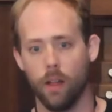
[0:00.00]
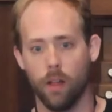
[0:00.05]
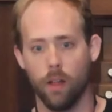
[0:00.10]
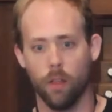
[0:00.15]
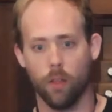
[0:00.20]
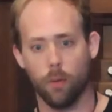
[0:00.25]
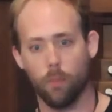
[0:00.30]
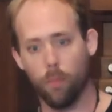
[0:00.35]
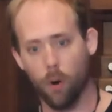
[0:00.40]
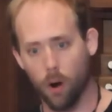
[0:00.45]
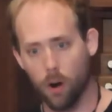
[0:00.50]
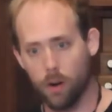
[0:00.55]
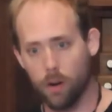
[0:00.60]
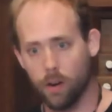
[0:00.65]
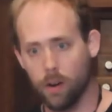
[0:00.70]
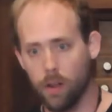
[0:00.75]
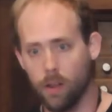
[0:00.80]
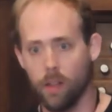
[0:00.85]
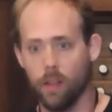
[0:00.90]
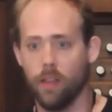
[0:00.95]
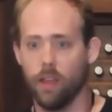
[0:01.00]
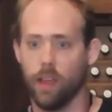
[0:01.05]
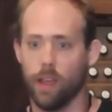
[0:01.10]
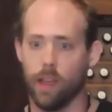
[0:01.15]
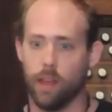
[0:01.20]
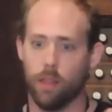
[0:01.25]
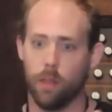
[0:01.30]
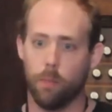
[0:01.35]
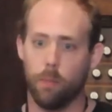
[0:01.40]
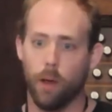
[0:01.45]
the BART
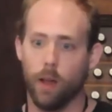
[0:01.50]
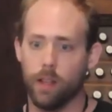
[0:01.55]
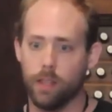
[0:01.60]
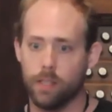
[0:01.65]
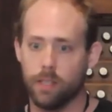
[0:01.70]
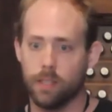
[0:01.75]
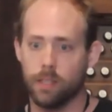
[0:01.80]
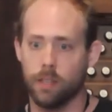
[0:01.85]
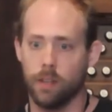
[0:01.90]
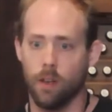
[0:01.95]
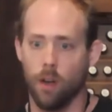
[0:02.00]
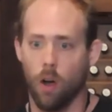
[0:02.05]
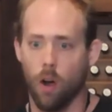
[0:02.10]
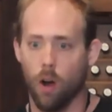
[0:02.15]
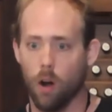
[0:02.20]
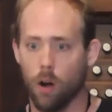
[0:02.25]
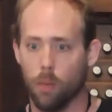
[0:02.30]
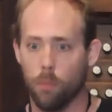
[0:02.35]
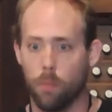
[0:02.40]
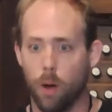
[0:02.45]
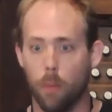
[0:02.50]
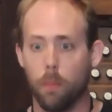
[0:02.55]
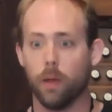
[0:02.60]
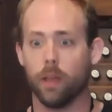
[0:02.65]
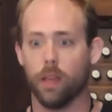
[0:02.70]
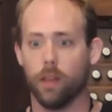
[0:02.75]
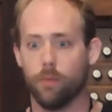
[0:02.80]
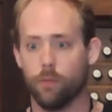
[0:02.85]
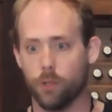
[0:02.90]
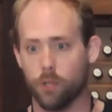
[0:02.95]
and the bus are public
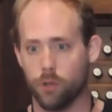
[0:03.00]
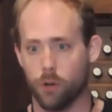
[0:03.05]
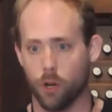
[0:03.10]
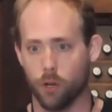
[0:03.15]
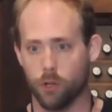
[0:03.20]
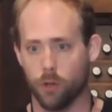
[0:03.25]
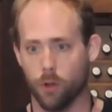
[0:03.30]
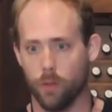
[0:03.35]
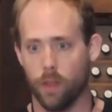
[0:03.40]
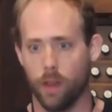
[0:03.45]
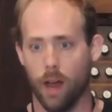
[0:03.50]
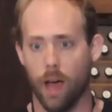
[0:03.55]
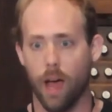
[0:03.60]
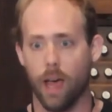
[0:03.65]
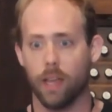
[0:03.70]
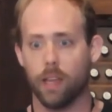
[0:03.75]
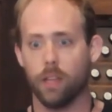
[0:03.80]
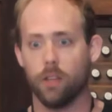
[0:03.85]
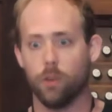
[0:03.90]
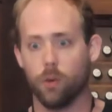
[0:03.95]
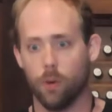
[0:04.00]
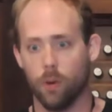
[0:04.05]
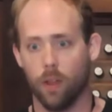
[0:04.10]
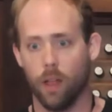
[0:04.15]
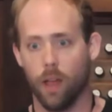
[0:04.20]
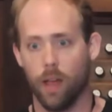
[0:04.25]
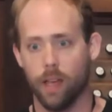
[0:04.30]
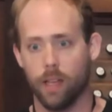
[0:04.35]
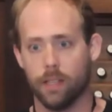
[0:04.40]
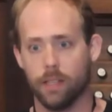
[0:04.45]
infrastructure that I can
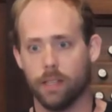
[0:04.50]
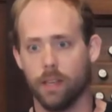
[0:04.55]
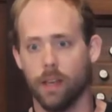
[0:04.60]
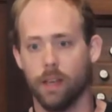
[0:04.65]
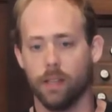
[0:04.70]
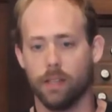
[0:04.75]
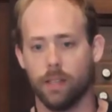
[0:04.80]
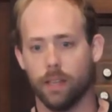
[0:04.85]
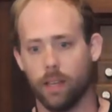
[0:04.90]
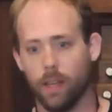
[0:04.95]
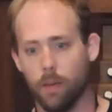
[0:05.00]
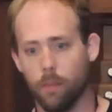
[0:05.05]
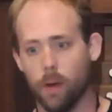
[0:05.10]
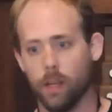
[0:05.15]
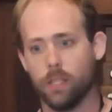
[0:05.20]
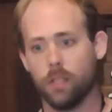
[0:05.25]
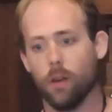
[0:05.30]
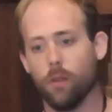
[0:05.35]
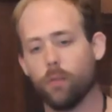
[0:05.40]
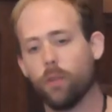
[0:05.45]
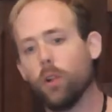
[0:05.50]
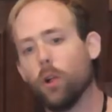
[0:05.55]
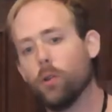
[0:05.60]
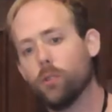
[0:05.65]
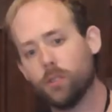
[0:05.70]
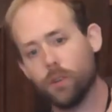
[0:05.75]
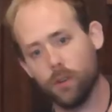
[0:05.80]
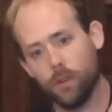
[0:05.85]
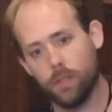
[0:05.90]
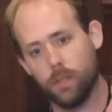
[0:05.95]
utilize to get myself
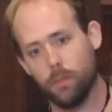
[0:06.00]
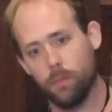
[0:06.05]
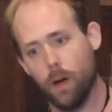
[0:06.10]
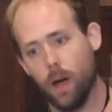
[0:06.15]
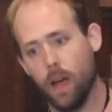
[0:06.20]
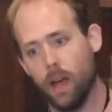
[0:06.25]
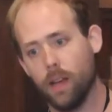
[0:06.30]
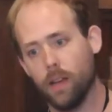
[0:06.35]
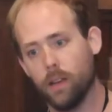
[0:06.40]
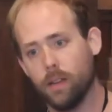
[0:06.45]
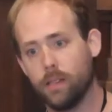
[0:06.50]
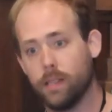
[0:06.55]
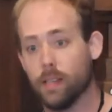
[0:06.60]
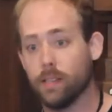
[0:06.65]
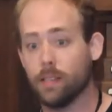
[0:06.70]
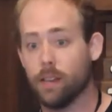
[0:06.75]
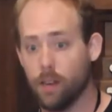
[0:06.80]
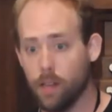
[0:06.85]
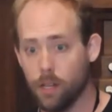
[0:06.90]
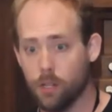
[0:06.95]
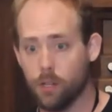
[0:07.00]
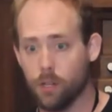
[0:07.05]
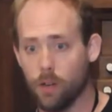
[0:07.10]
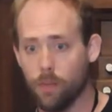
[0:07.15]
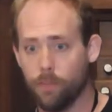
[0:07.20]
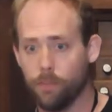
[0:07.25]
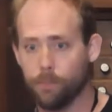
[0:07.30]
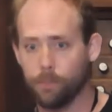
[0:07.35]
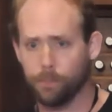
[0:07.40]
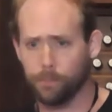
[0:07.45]
closer to my destination.
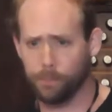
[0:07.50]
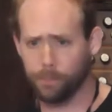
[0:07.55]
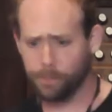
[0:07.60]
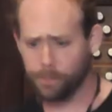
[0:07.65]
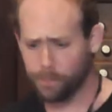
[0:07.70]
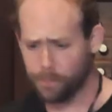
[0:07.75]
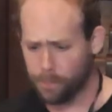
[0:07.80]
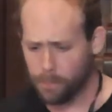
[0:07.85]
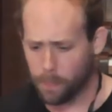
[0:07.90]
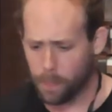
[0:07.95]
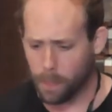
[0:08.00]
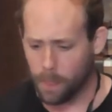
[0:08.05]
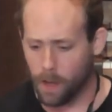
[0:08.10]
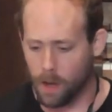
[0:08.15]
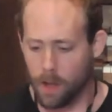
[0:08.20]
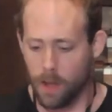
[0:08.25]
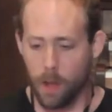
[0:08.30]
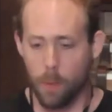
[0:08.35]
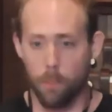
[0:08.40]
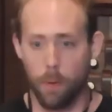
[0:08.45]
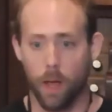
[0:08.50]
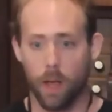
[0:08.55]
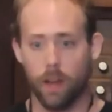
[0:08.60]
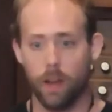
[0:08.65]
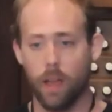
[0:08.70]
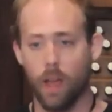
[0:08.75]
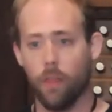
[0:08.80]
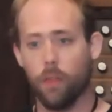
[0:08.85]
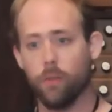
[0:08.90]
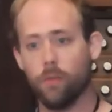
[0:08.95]
But
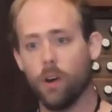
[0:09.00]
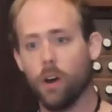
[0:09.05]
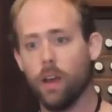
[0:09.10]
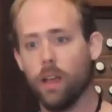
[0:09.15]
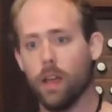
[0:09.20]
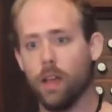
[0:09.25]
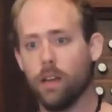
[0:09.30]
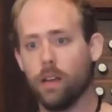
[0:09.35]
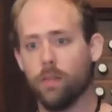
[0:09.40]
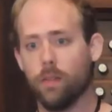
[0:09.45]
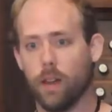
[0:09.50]
at the very end of it,